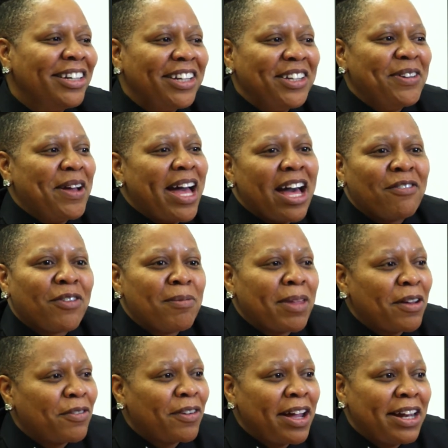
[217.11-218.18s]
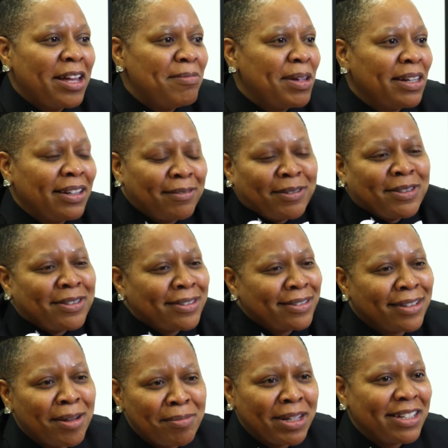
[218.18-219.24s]
you have from that Friday meeting was
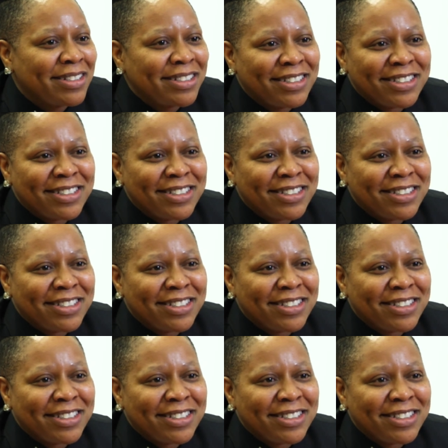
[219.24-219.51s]
amazing.